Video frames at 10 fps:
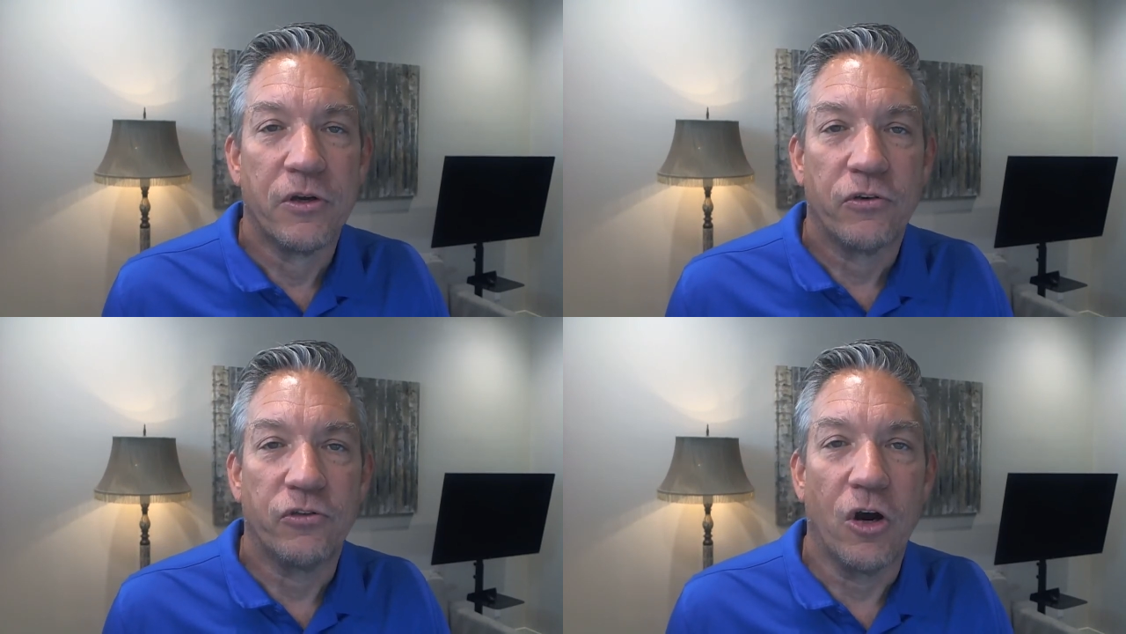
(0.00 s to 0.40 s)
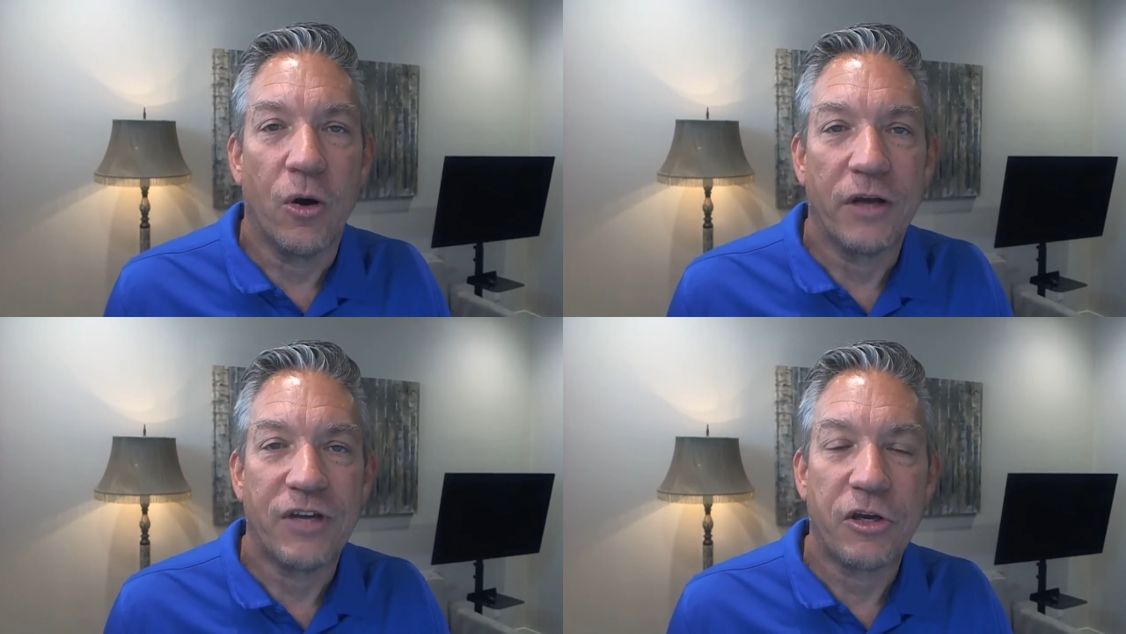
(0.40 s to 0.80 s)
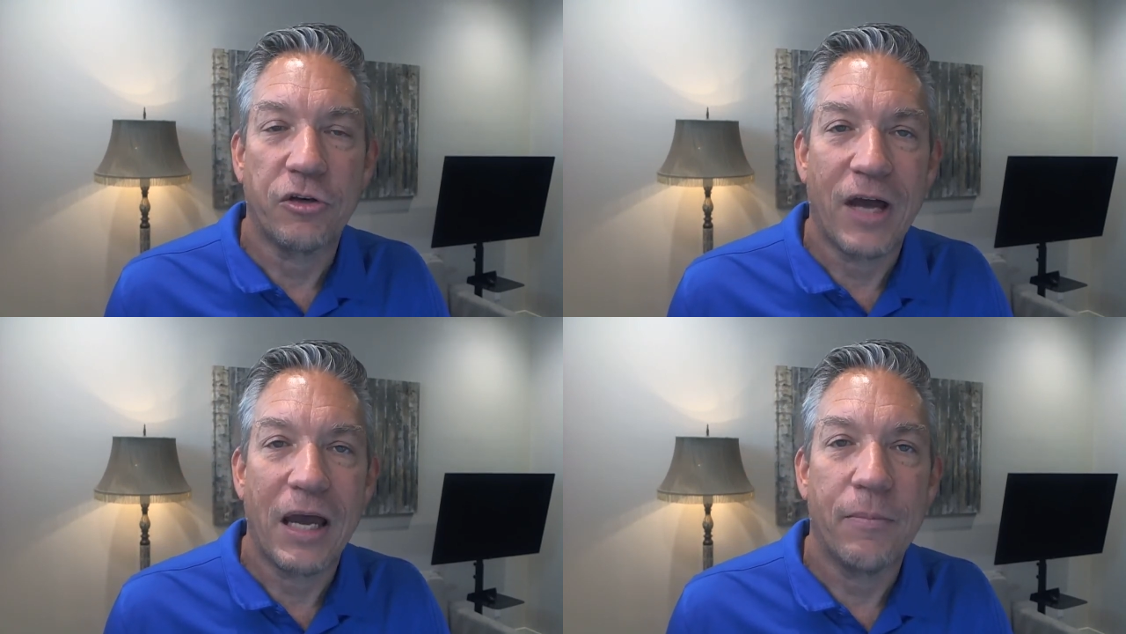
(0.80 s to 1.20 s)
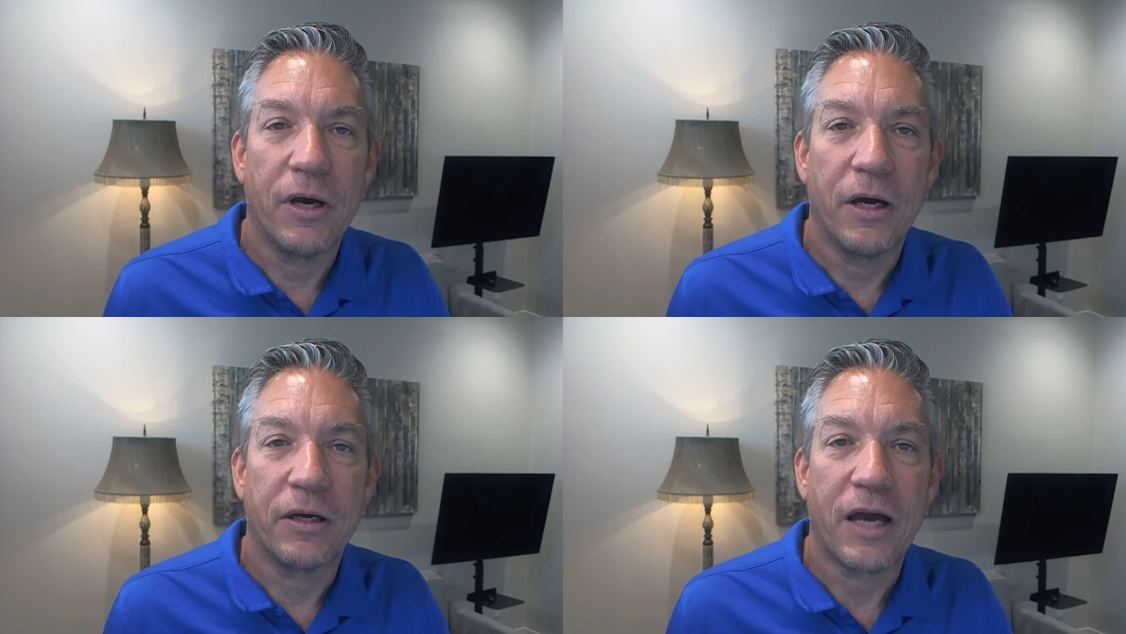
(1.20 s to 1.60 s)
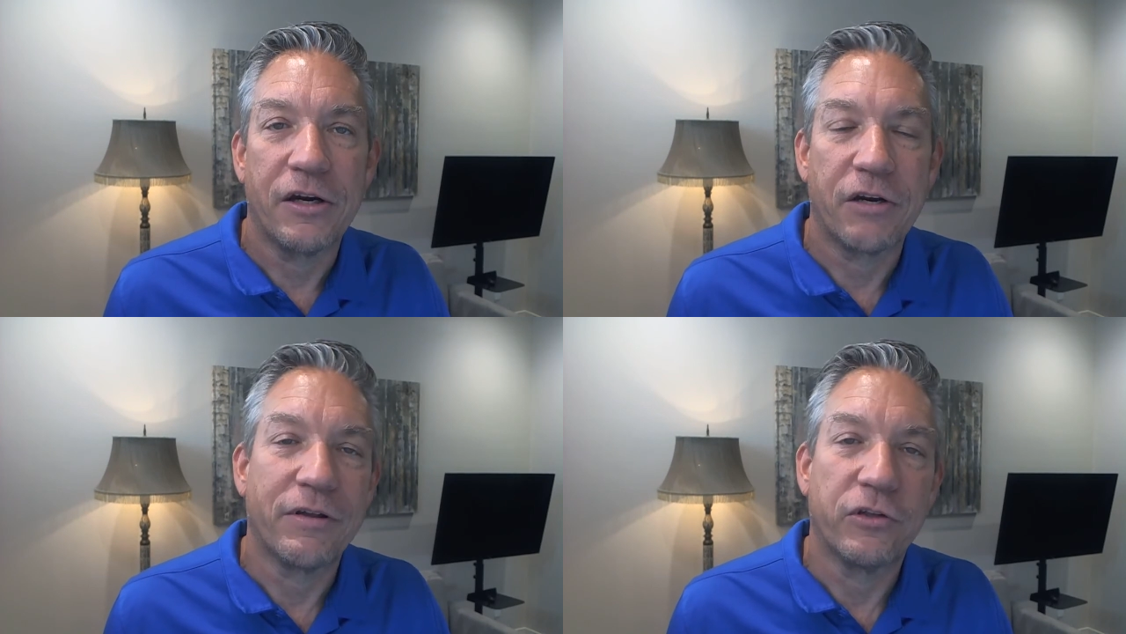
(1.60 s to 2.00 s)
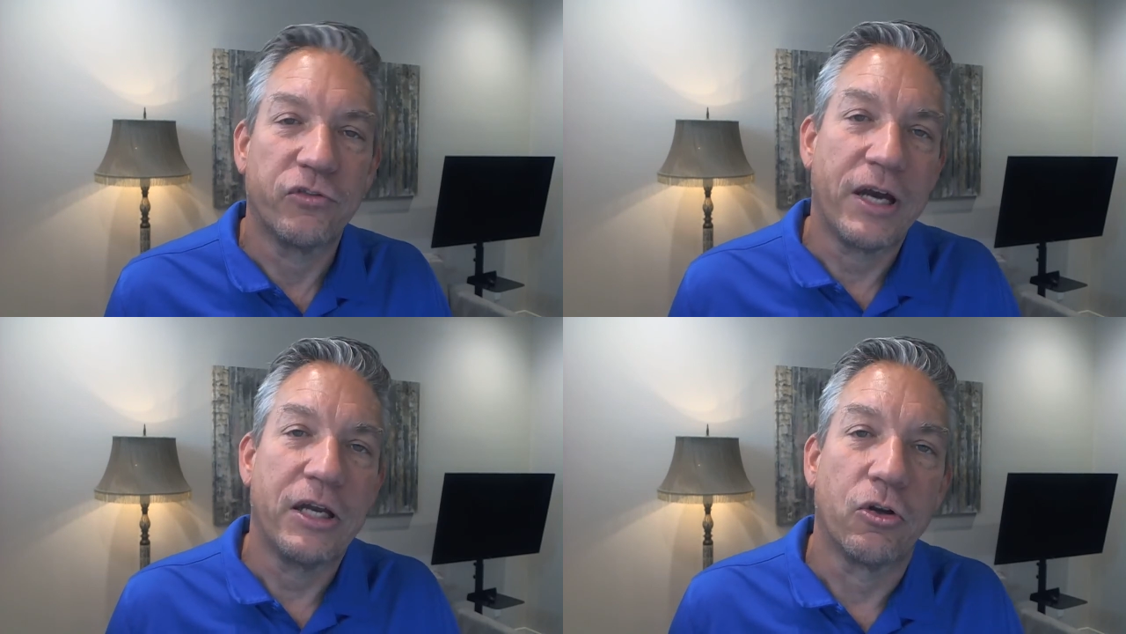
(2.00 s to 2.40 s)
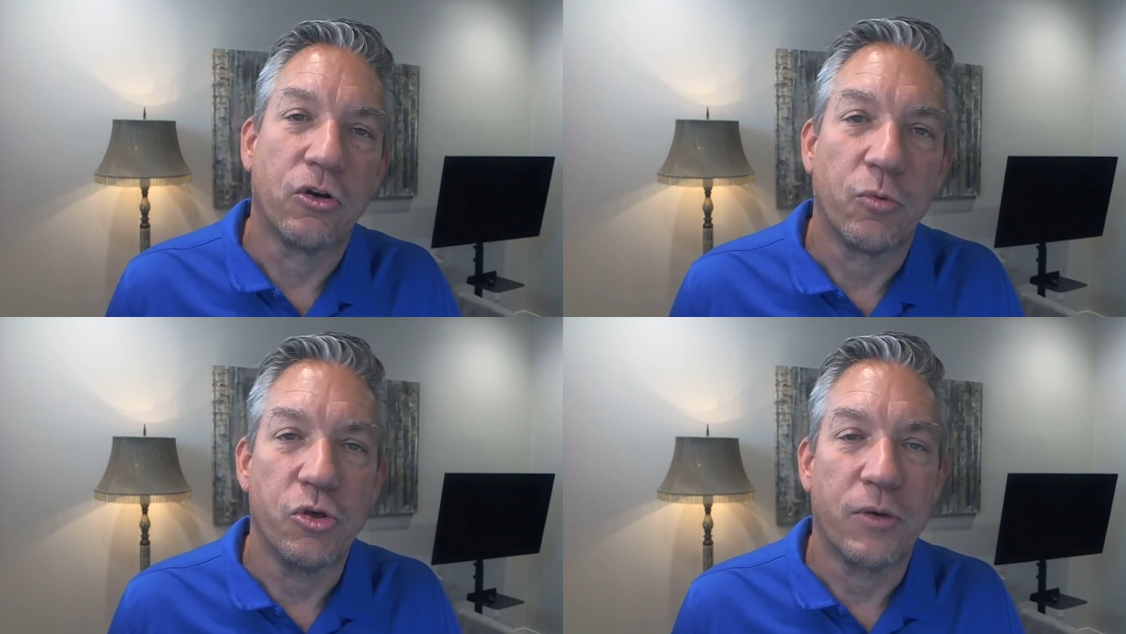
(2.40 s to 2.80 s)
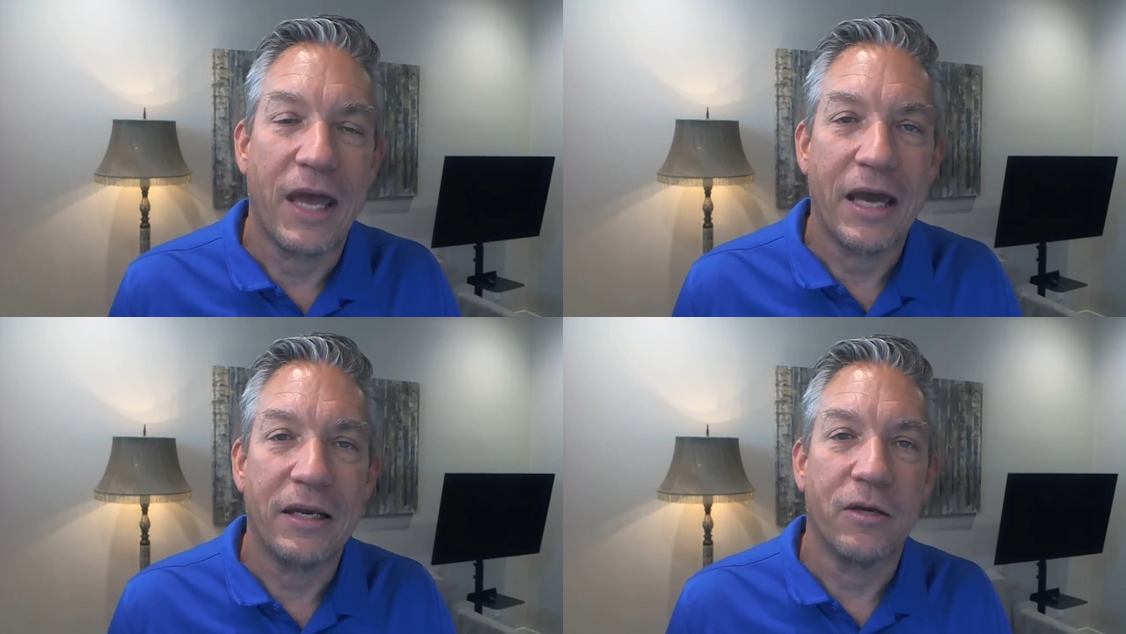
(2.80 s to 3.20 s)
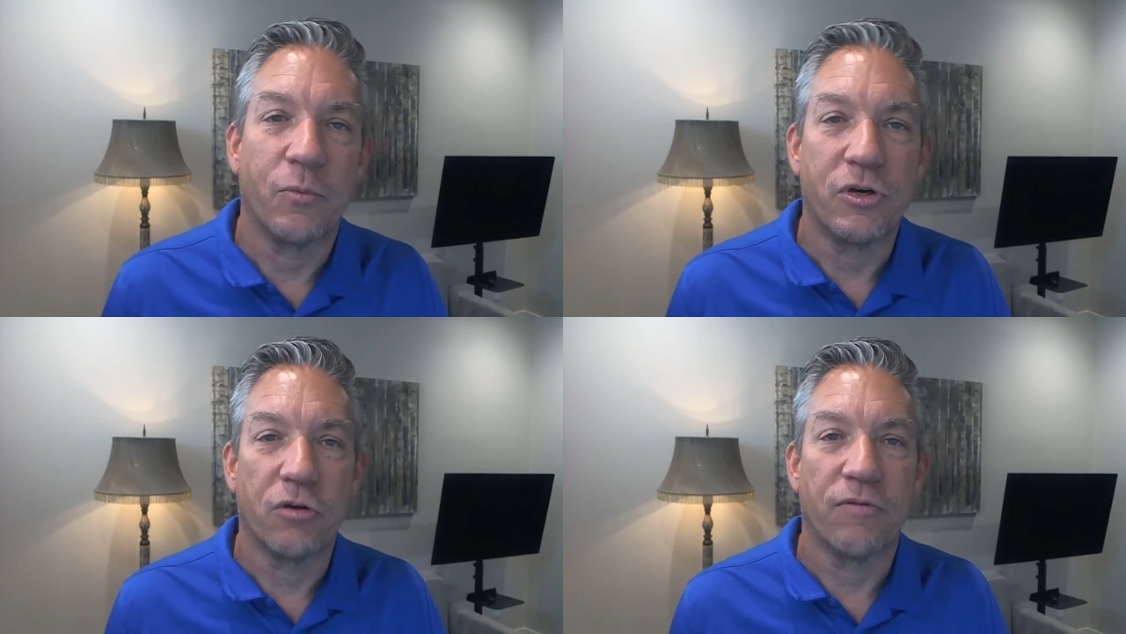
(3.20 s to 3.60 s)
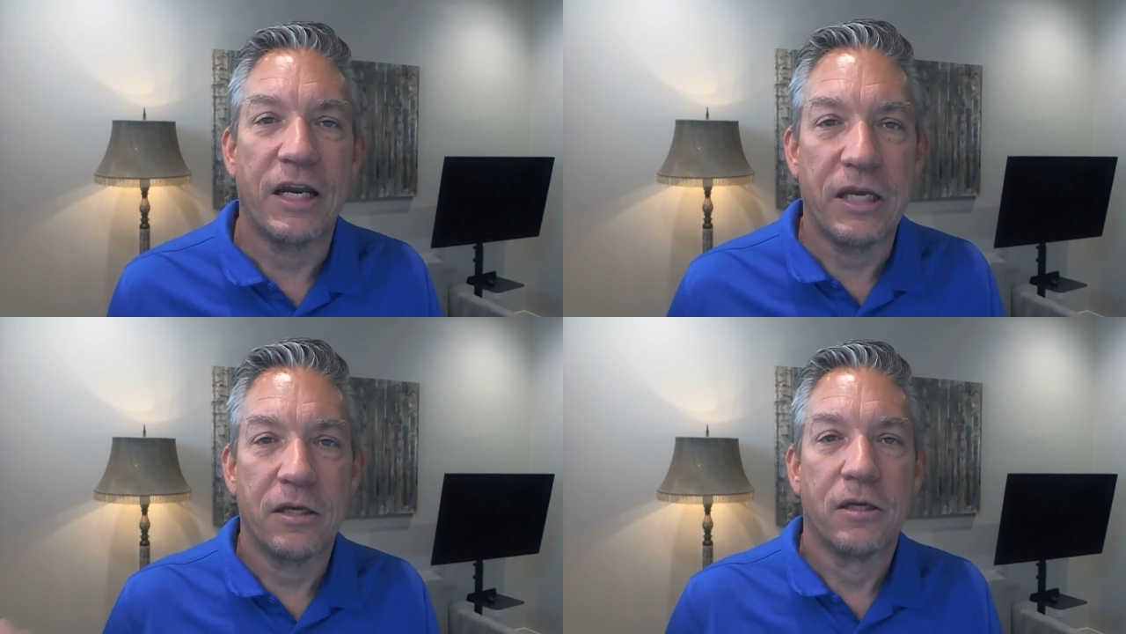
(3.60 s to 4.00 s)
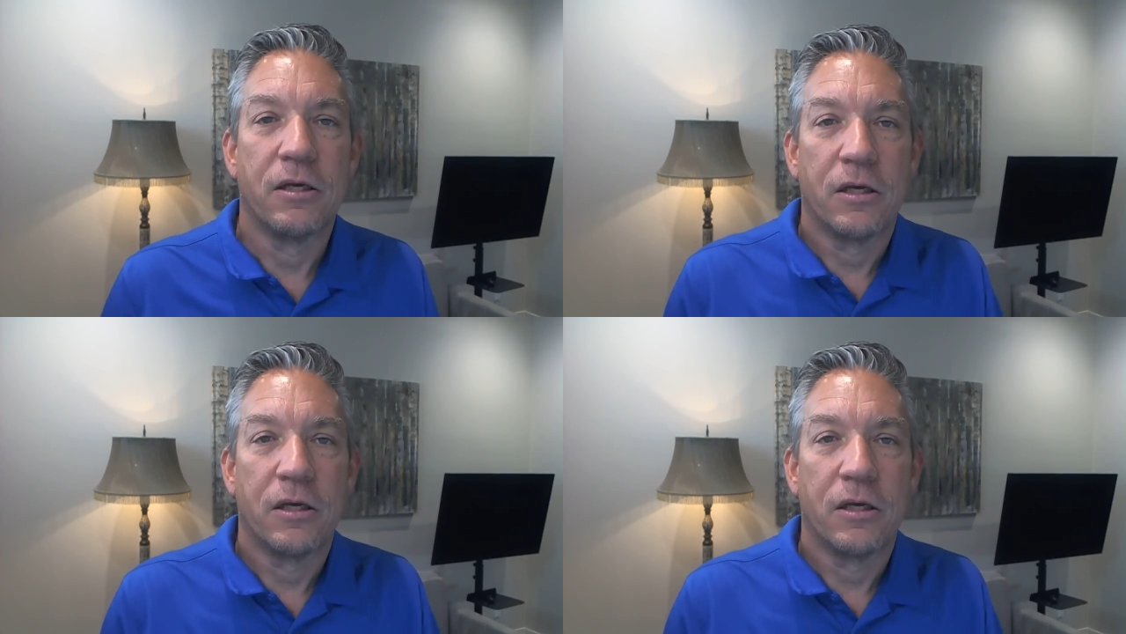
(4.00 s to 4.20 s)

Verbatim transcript: So uh, take your time, uh, kind of dig around the site, learn what you can, and when you're ready